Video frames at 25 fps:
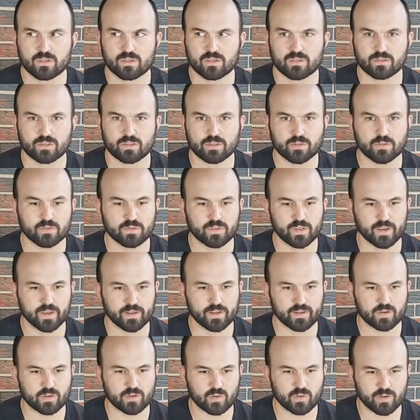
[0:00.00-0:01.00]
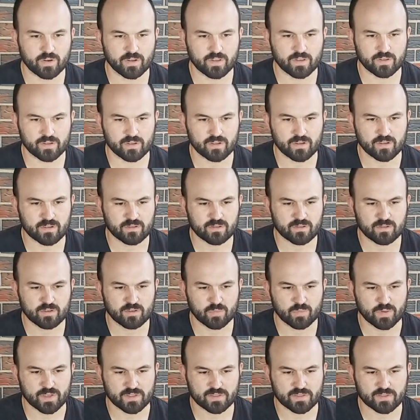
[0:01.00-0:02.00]
Tuesday, according to the
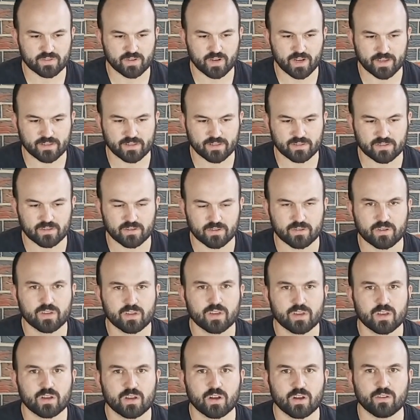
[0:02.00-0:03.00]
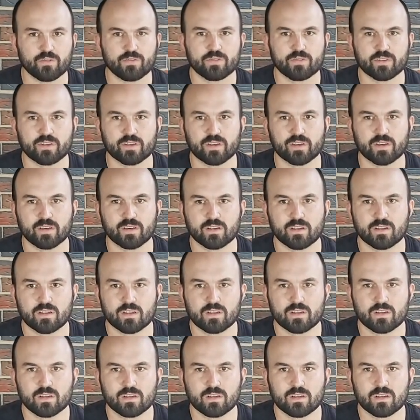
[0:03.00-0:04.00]
UPS tracking. So hopefully
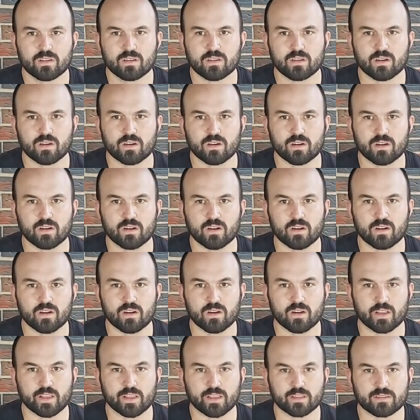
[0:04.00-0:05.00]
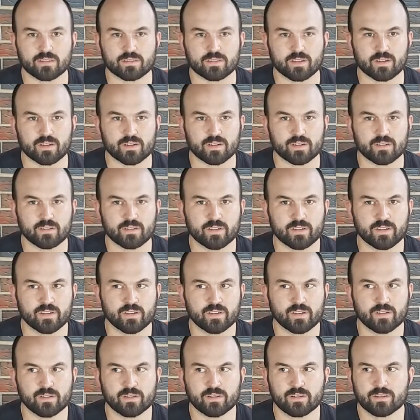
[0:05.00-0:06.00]
get started on
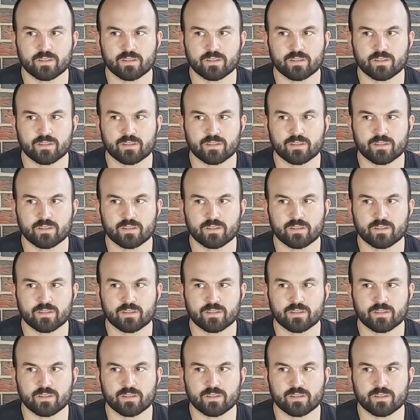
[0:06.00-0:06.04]
it